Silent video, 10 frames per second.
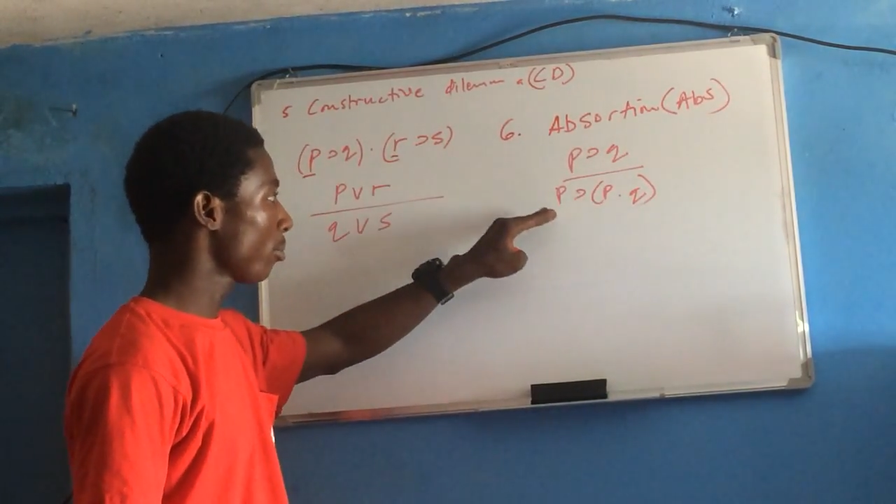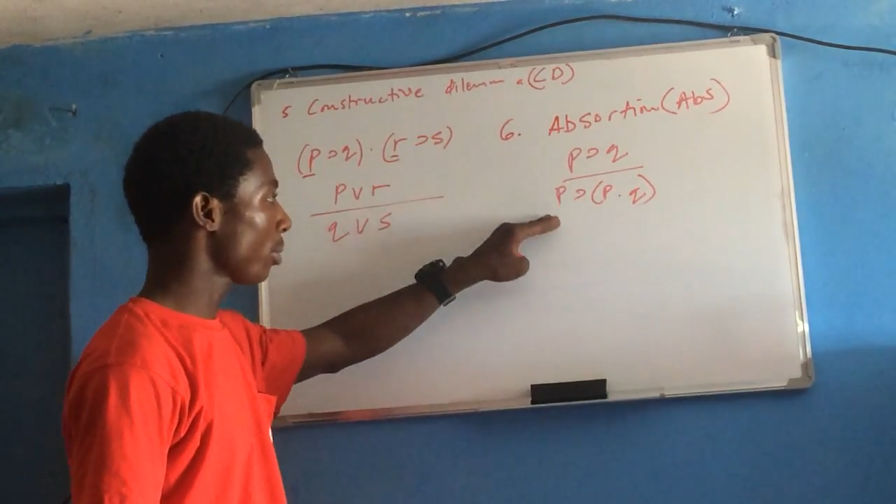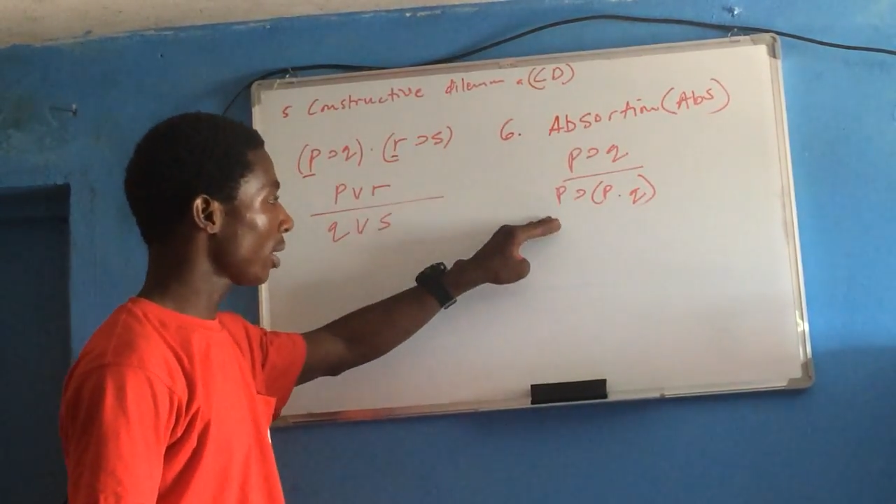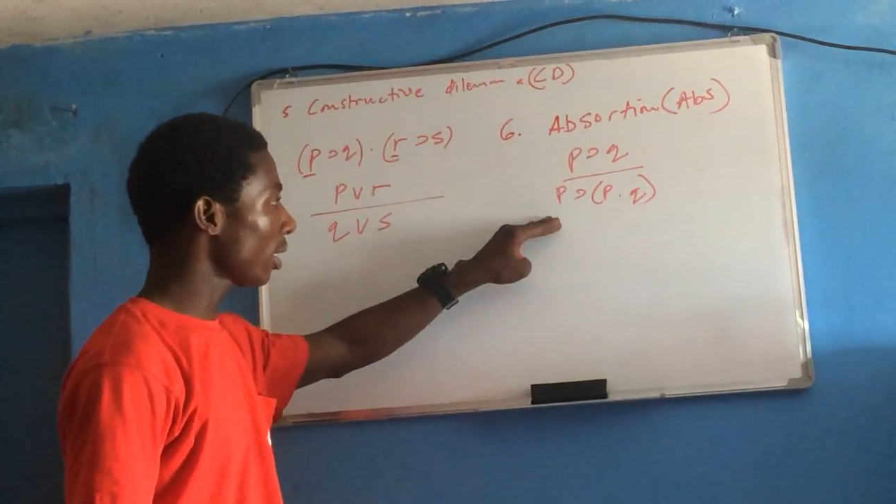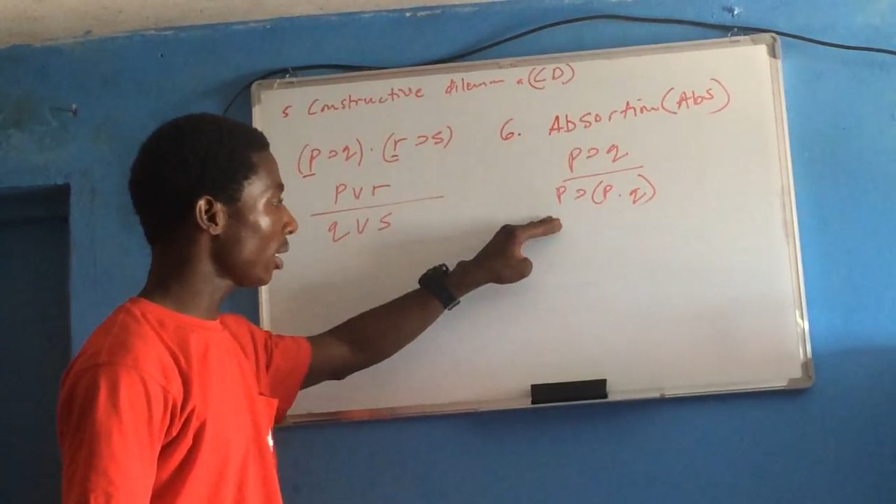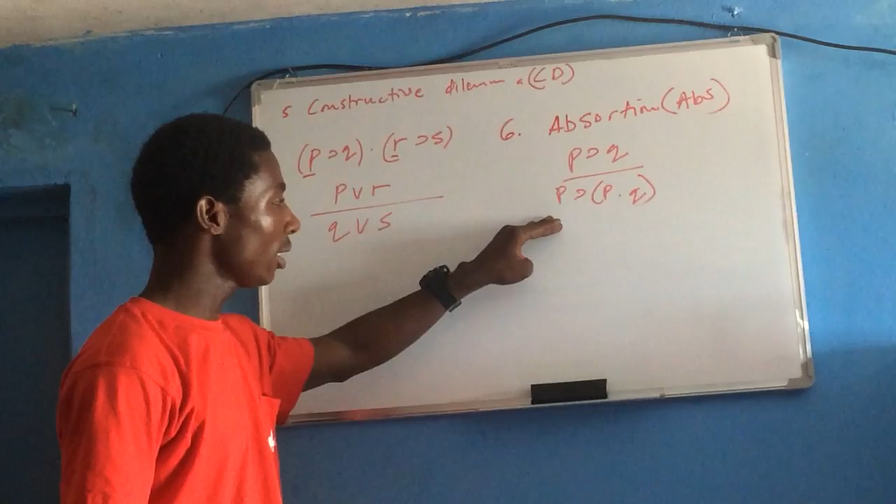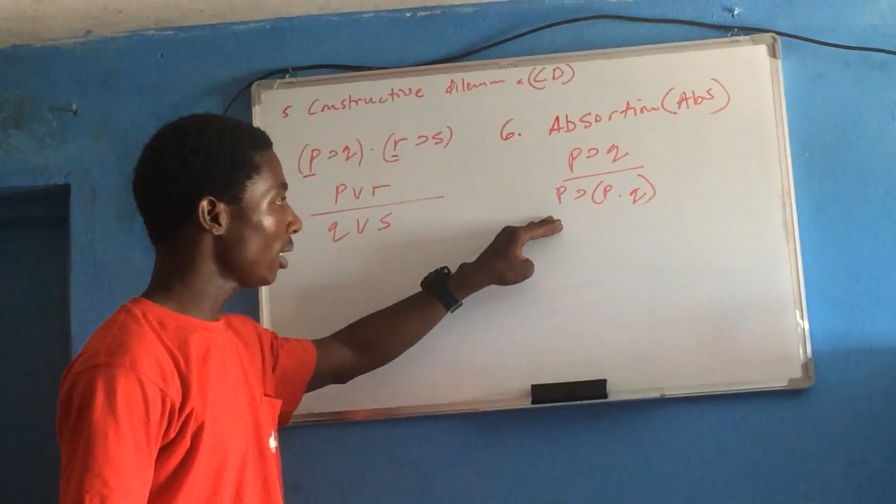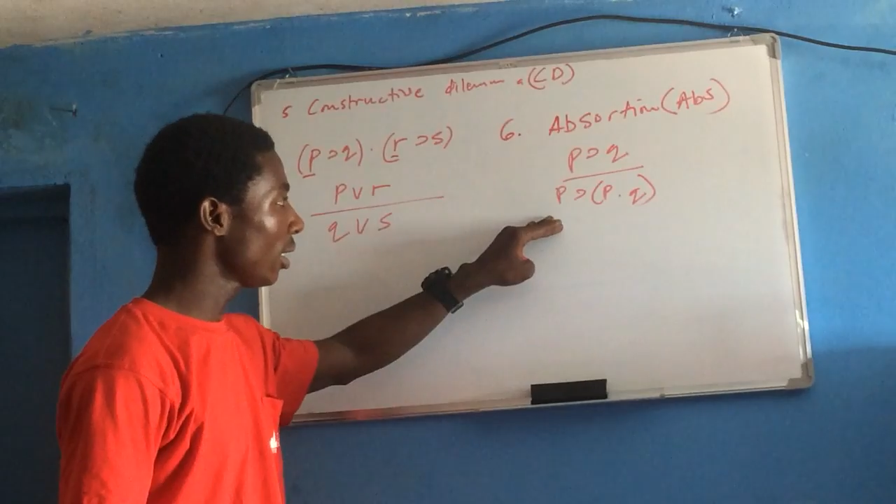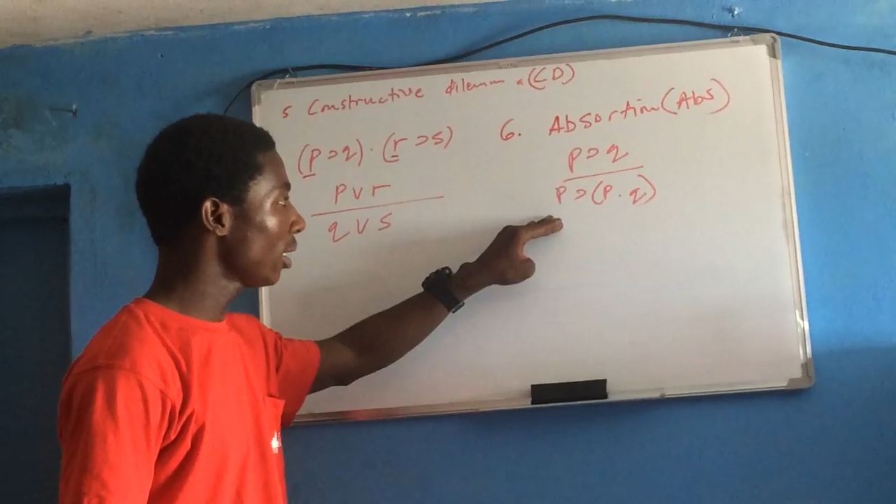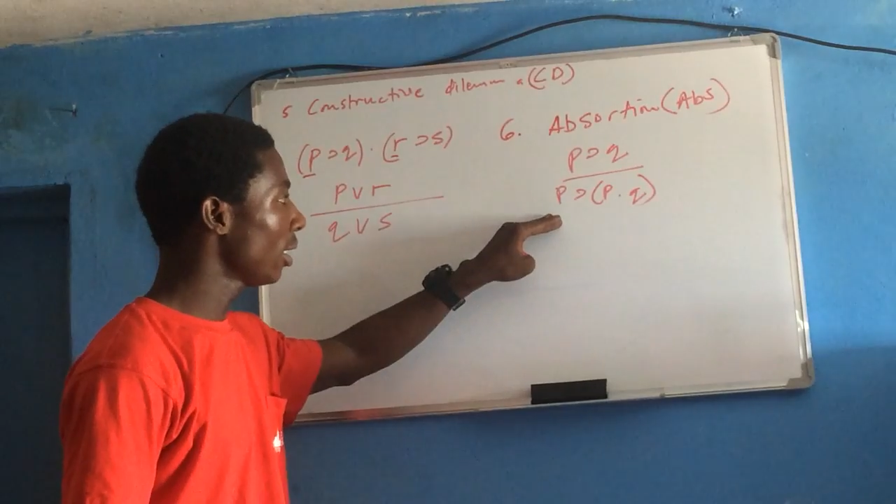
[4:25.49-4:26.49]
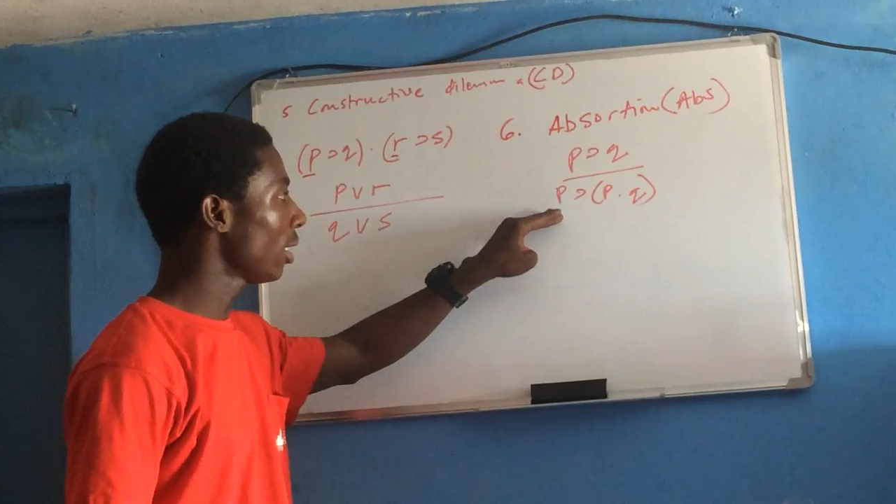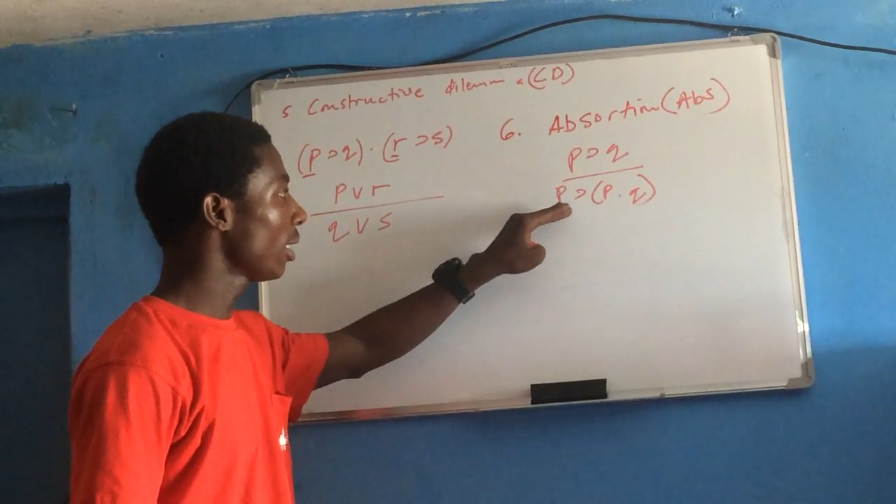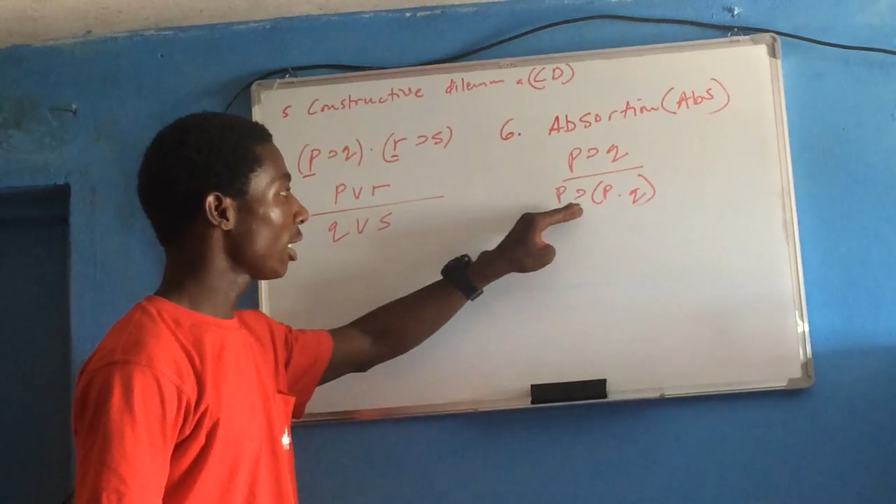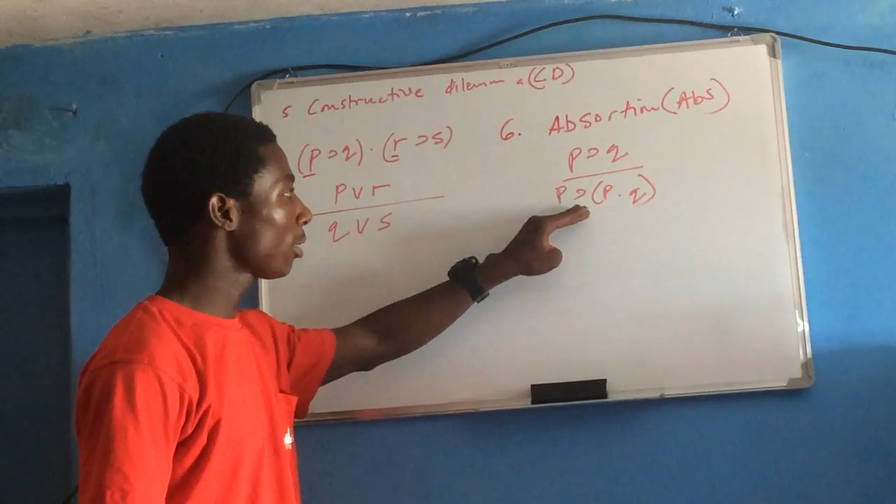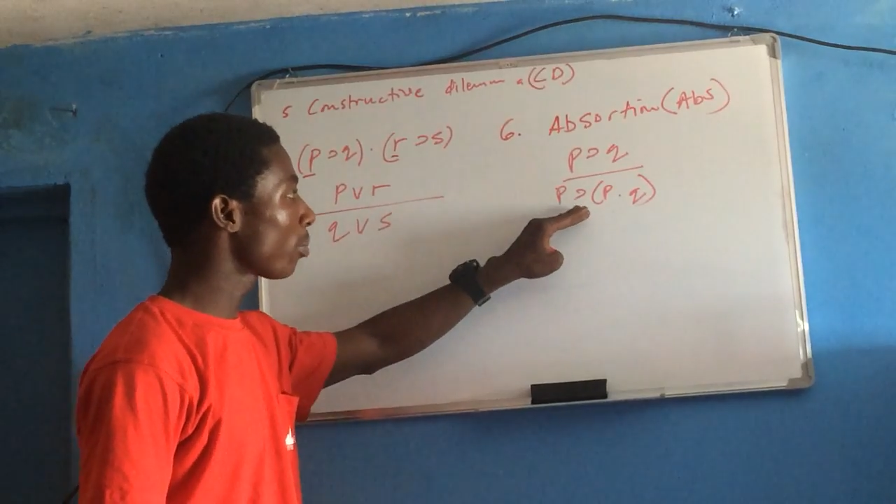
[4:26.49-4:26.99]
P
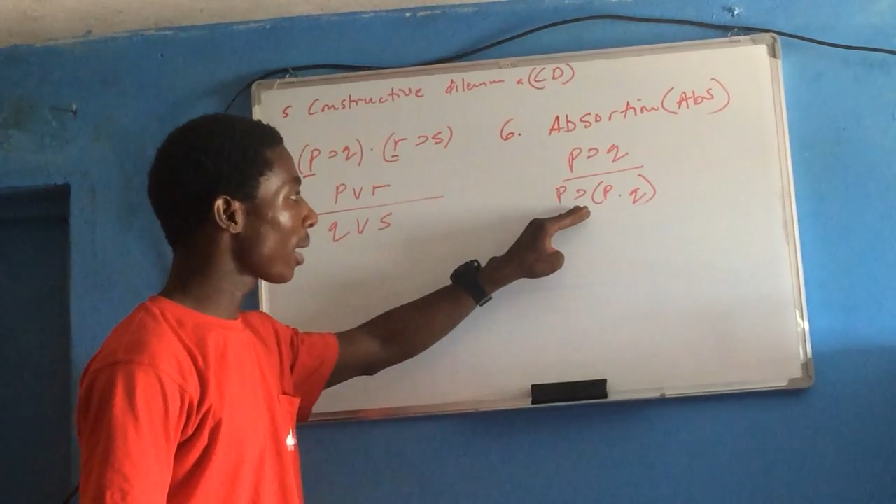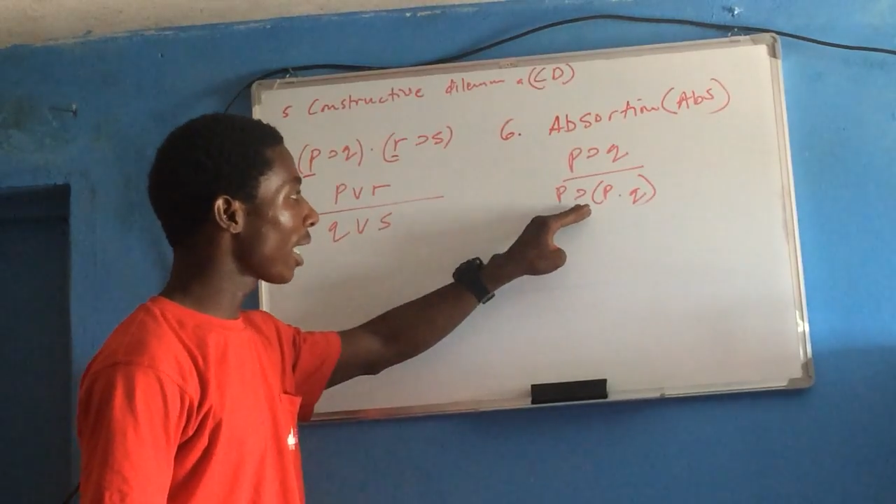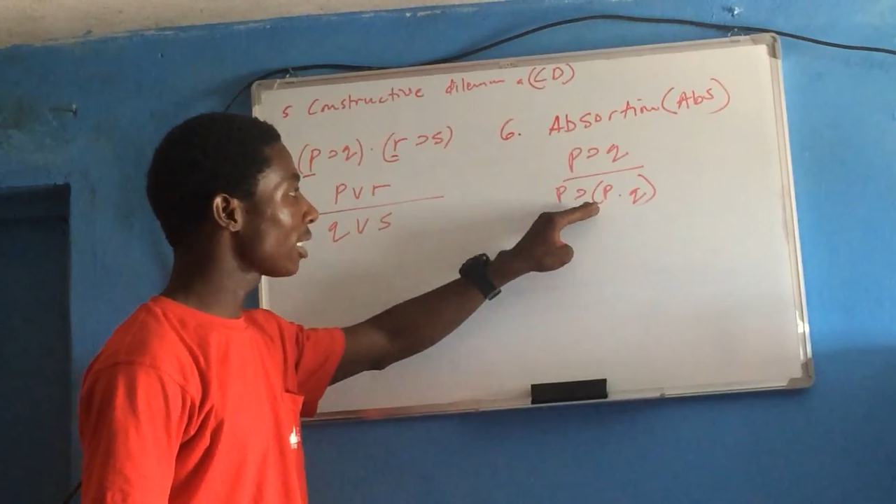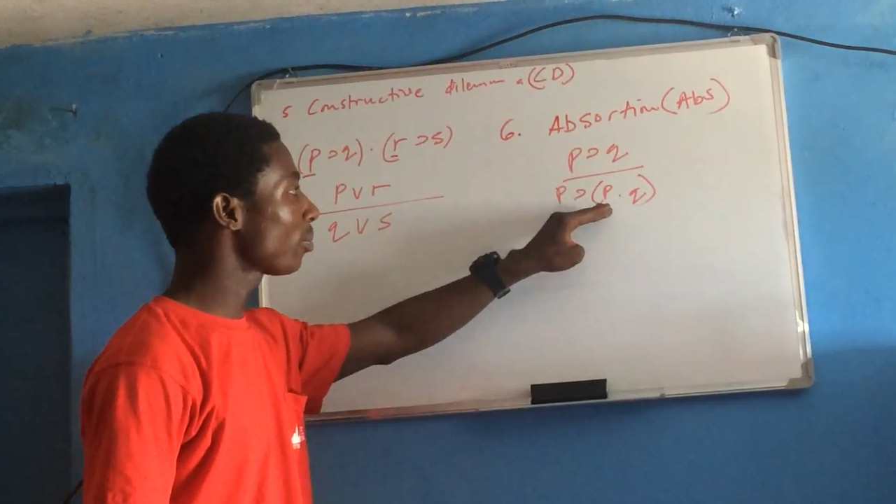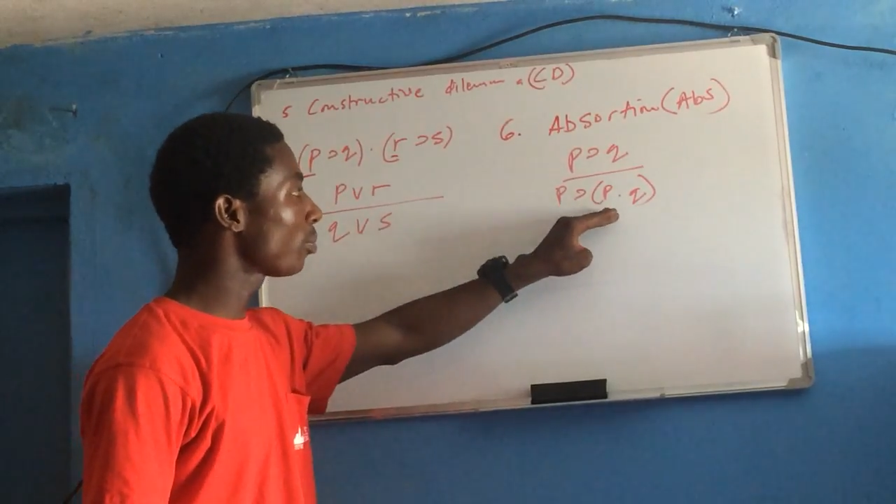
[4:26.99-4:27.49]
implies